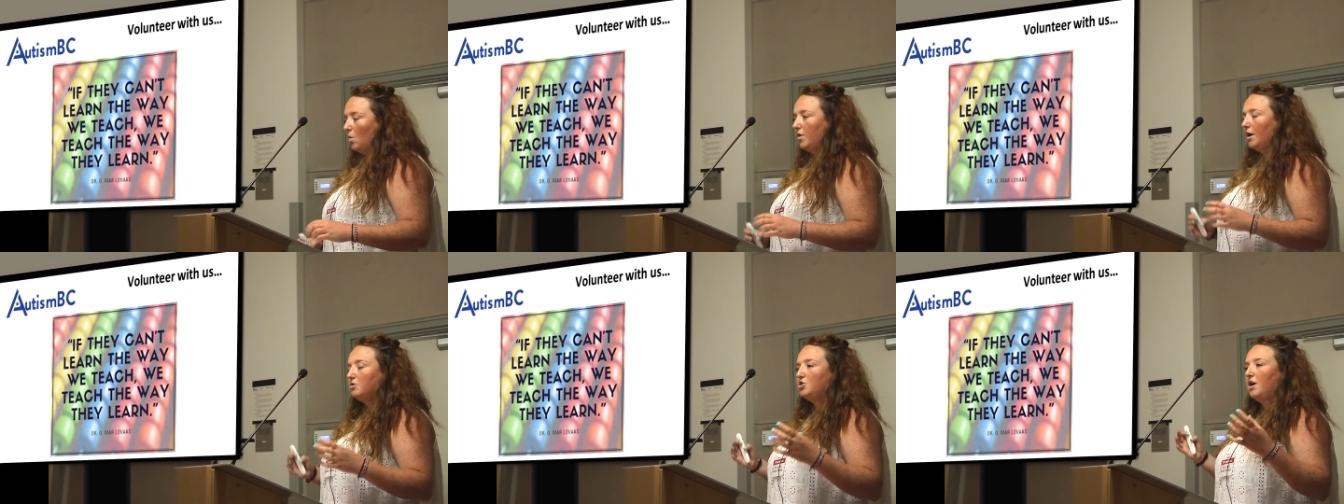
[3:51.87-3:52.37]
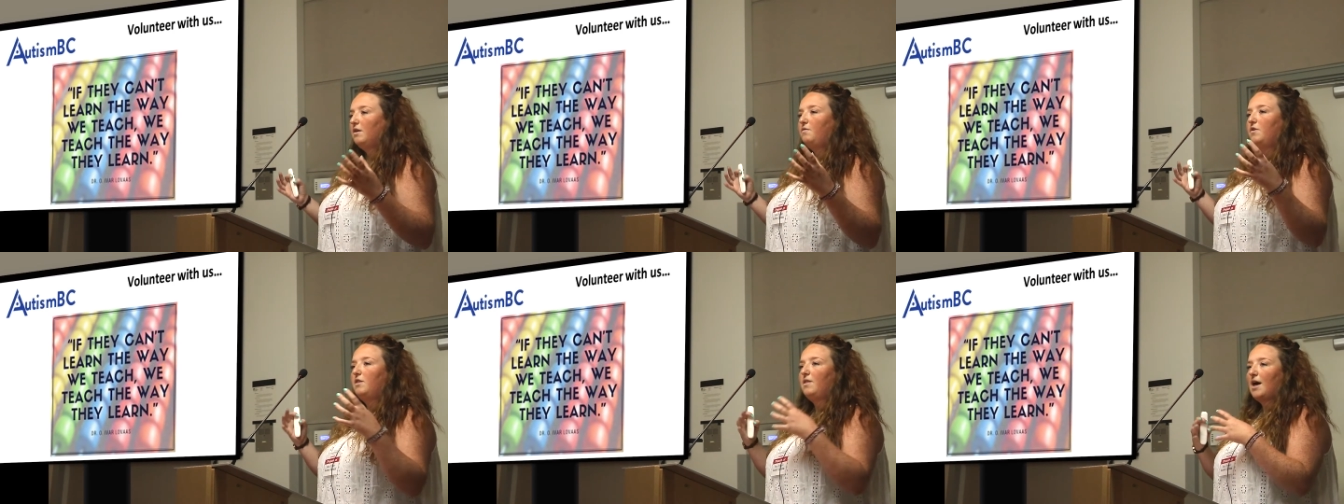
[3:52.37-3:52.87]
without trying to
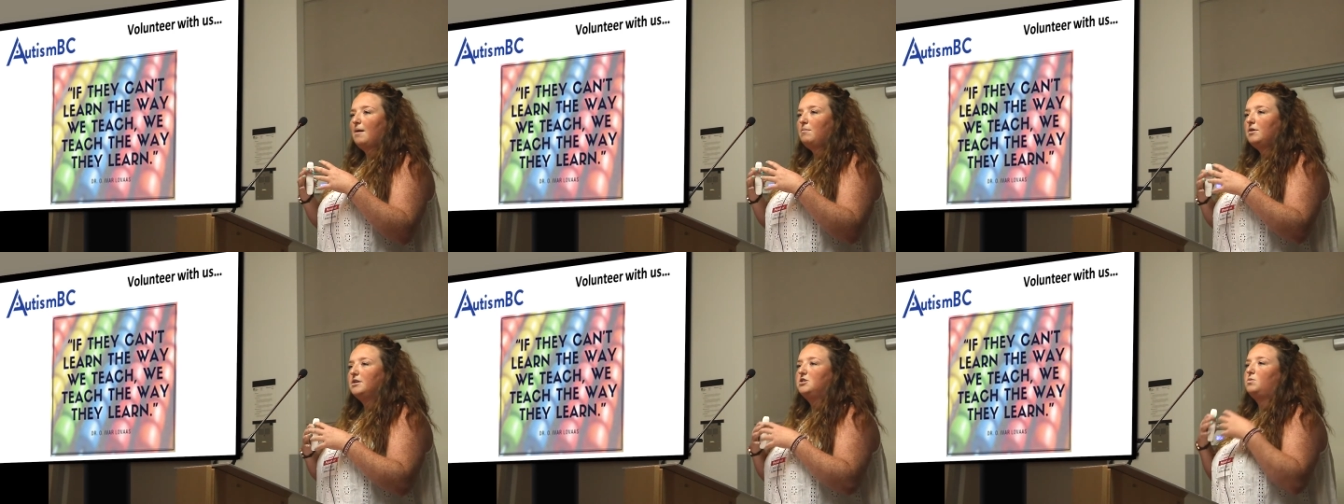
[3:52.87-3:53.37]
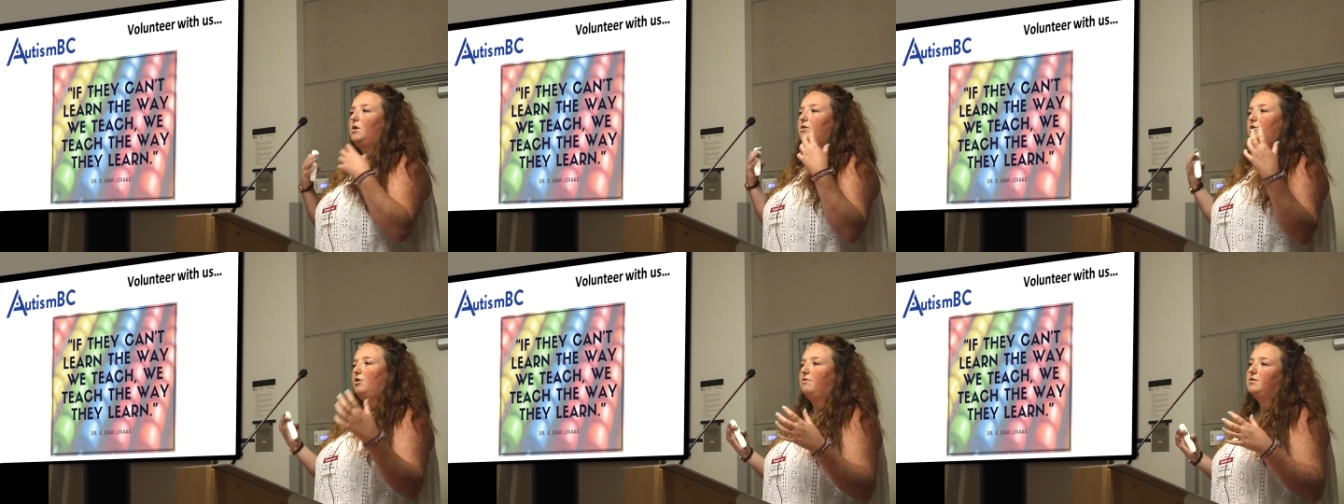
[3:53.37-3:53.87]
fit them into our
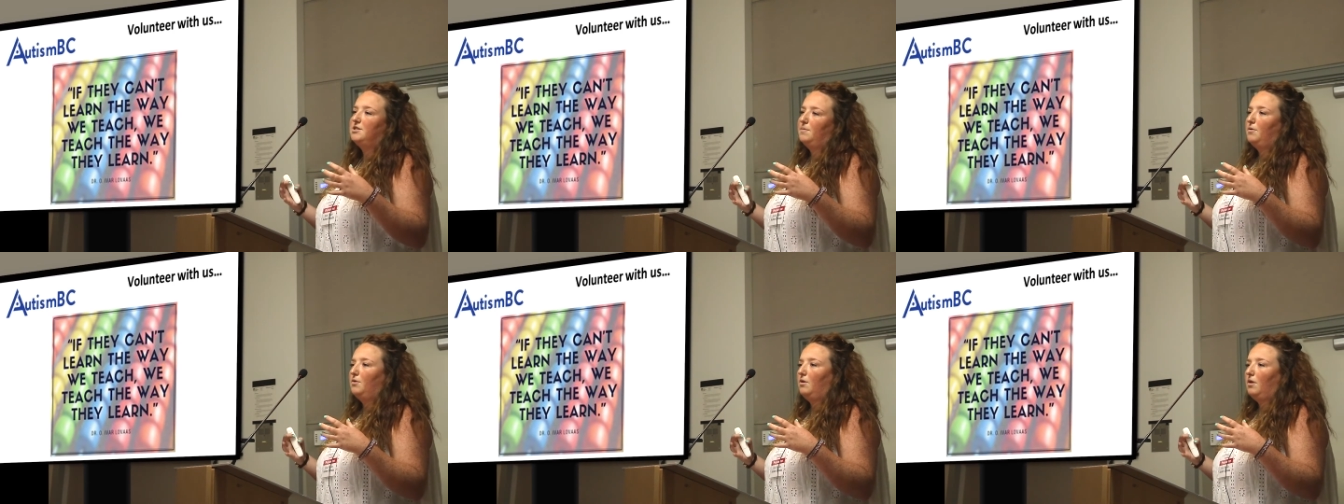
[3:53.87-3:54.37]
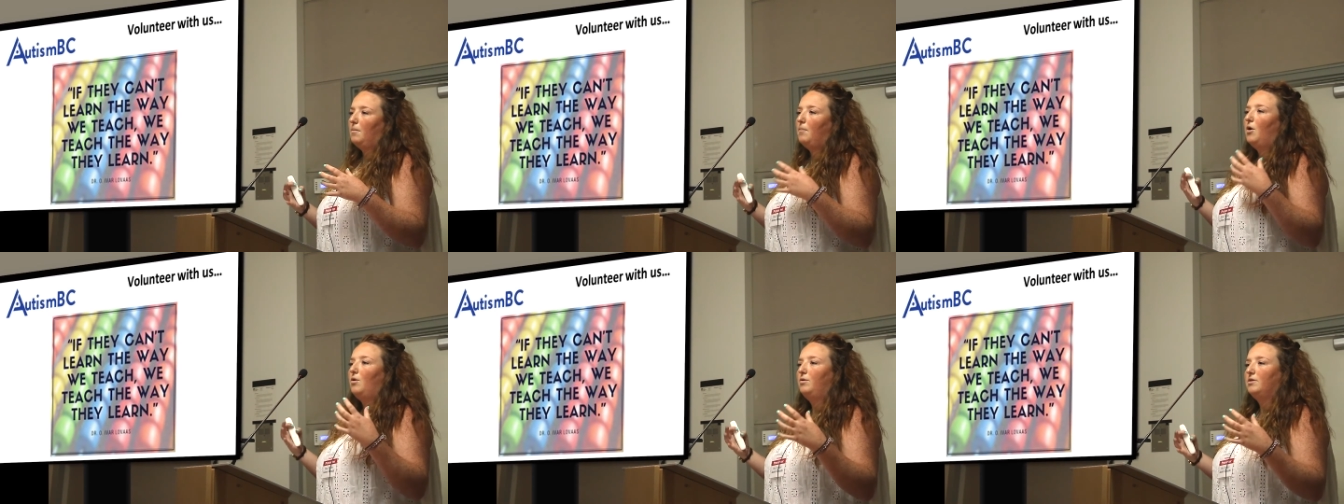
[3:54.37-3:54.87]
neurotypical
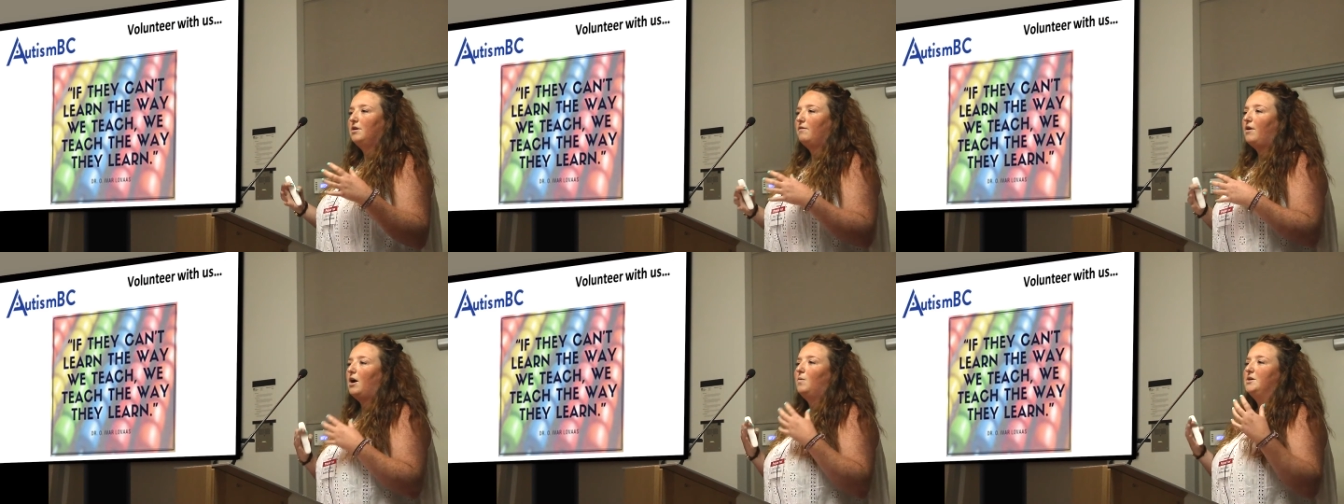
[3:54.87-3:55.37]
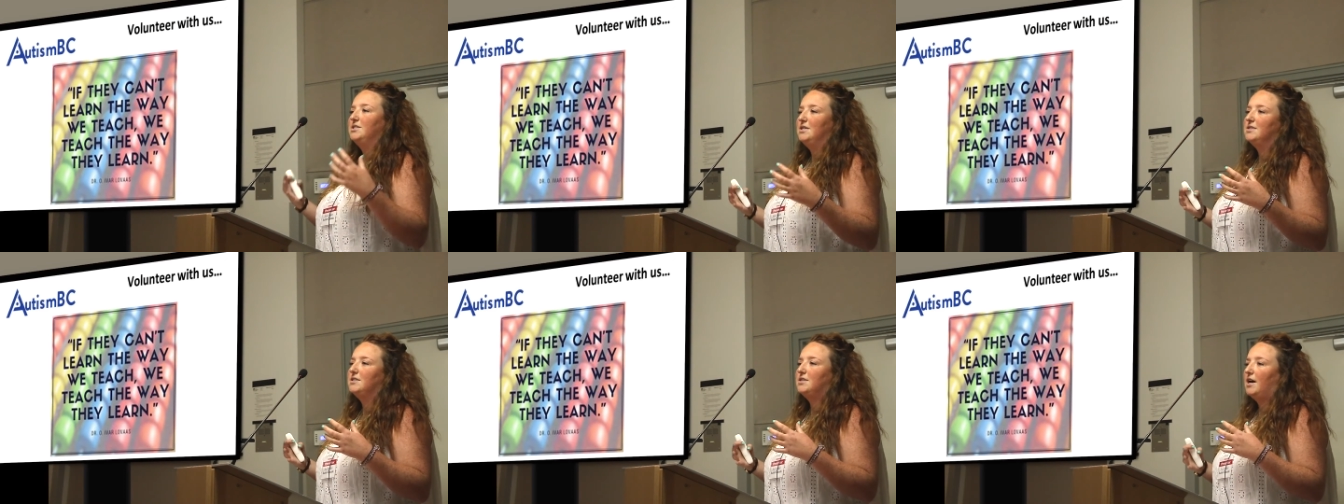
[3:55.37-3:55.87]
mold of how we
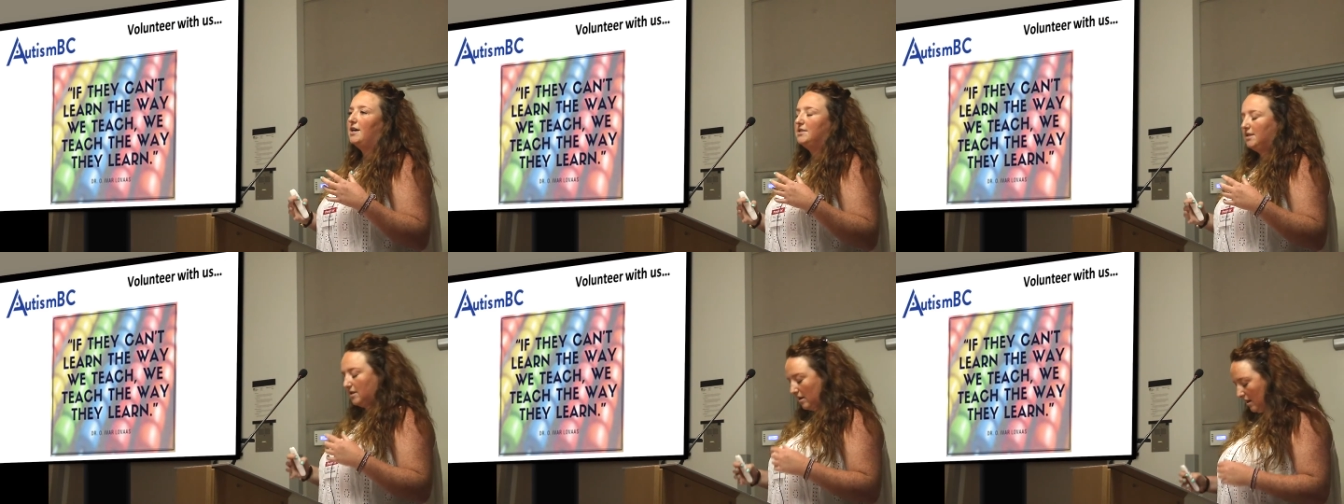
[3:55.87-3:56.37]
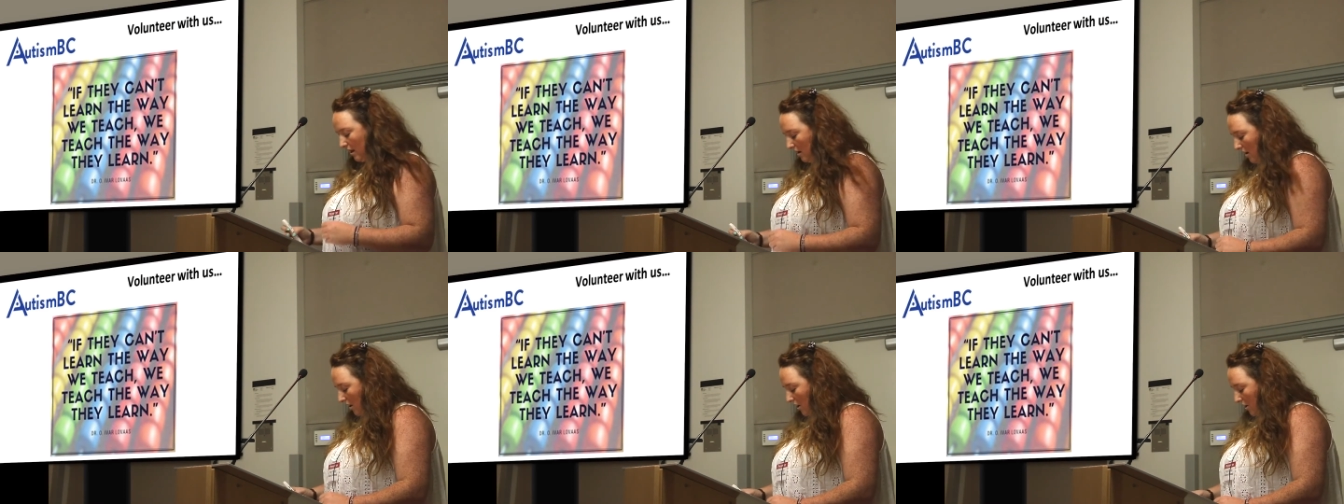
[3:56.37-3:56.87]
see society today.
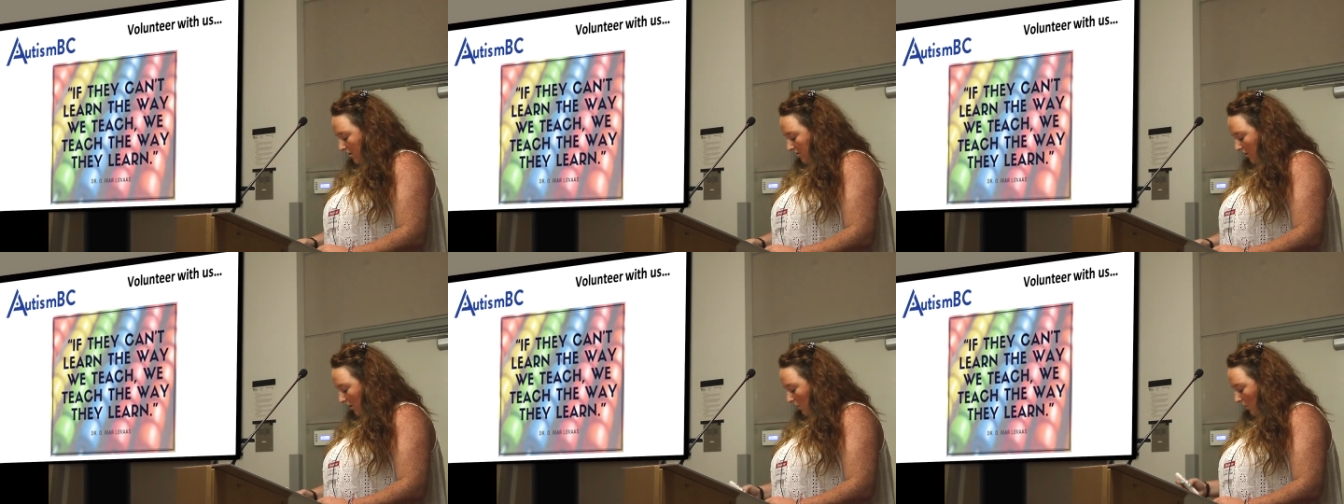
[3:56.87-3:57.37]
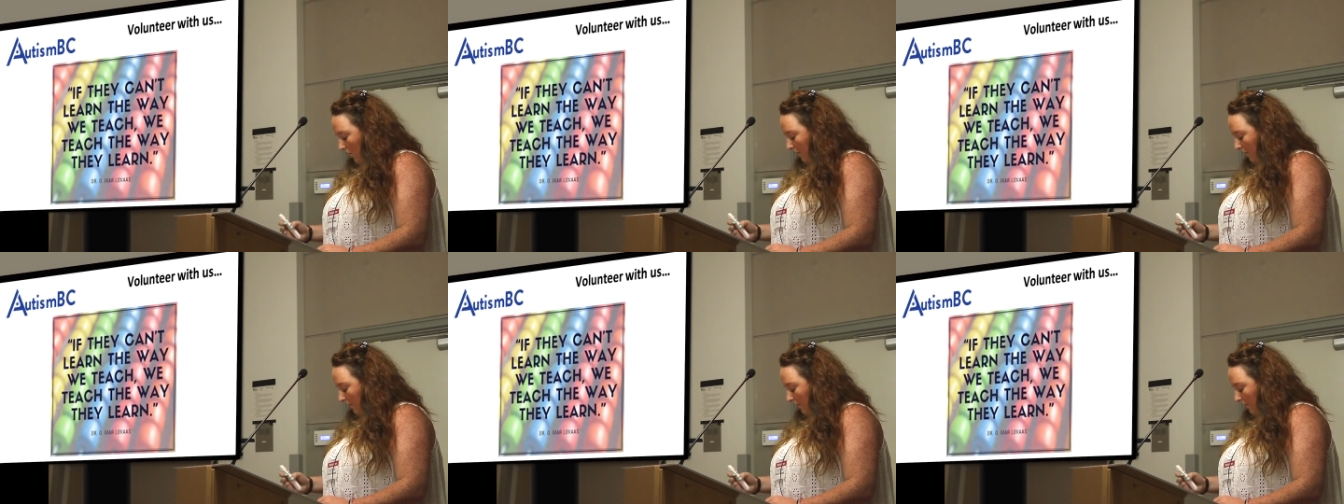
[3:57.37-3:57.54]
So